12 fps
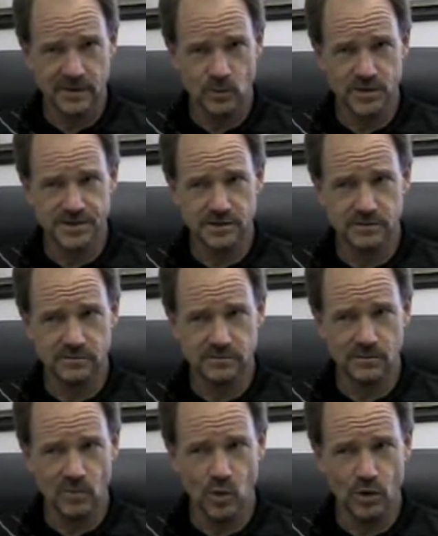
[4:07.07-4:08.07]
Was it
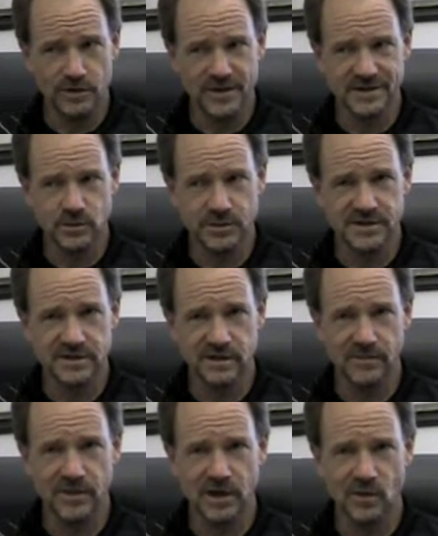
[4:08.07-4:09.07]
more because it was
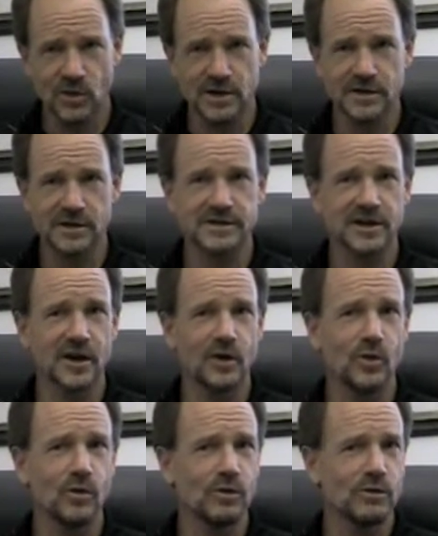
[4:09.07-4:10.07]
something I wanted as a
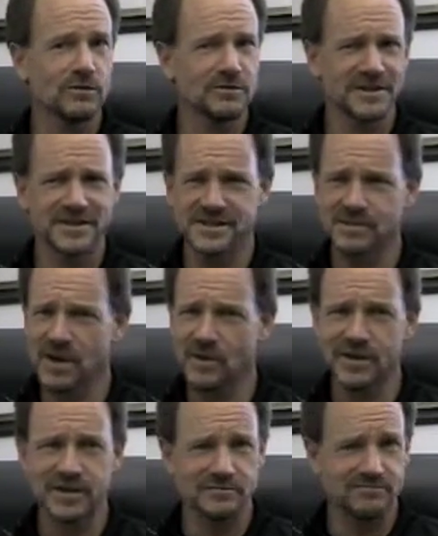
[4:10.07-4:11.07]
goal, or did
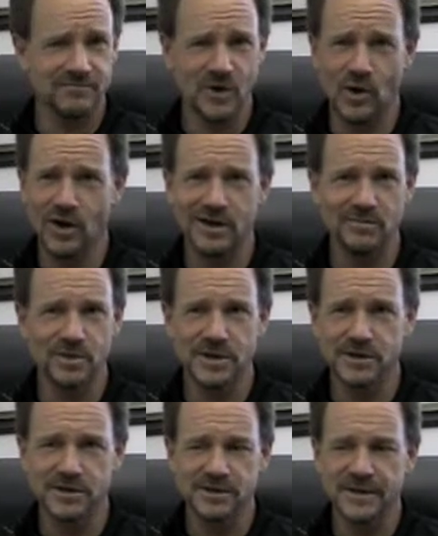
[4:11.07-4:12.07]
somehow I get caught up
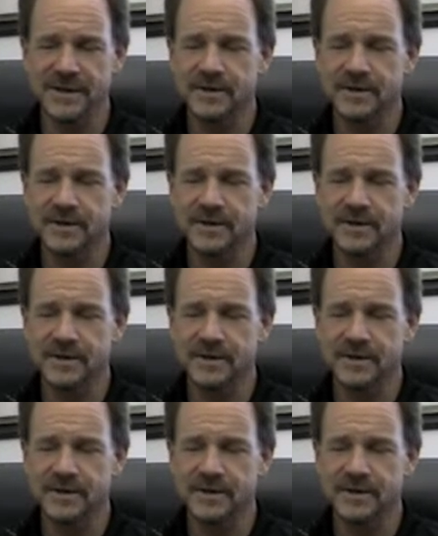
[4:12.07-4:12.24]
in it?